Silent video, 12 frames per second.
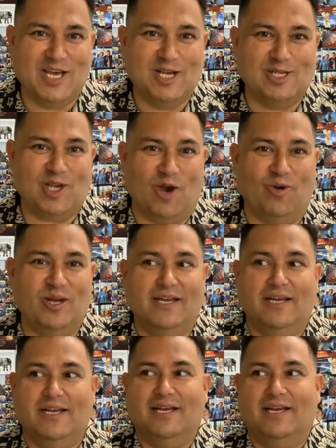So
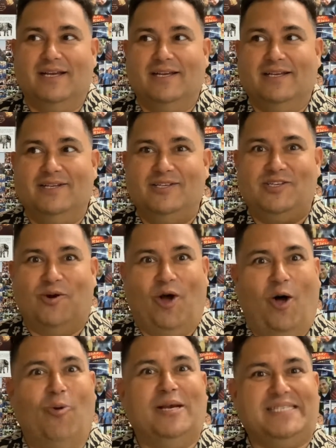don't
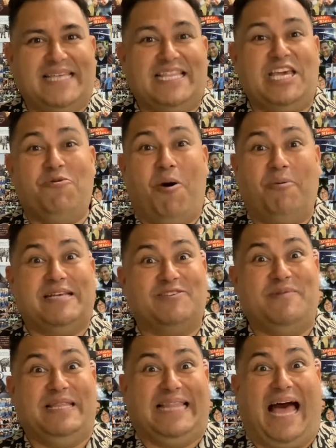always think that you always have to
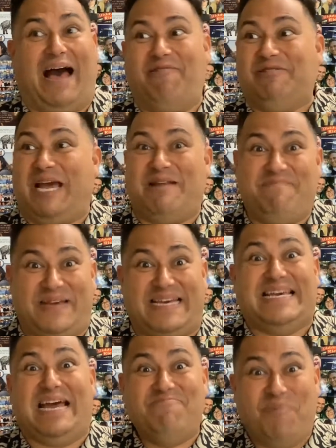be loud and
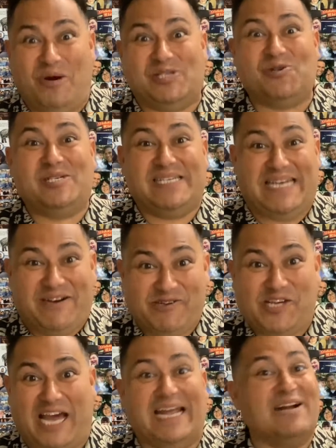big and boisterous and
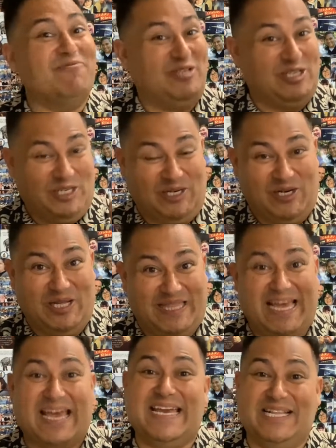energetic, which is a good
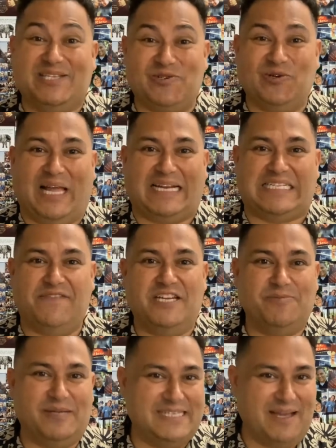thing in school
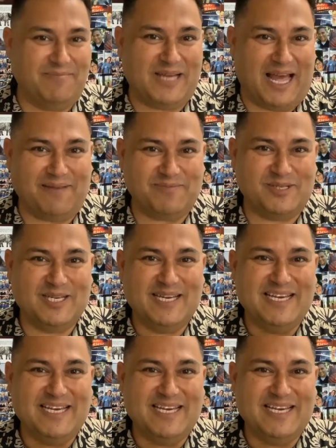activities, but sometimes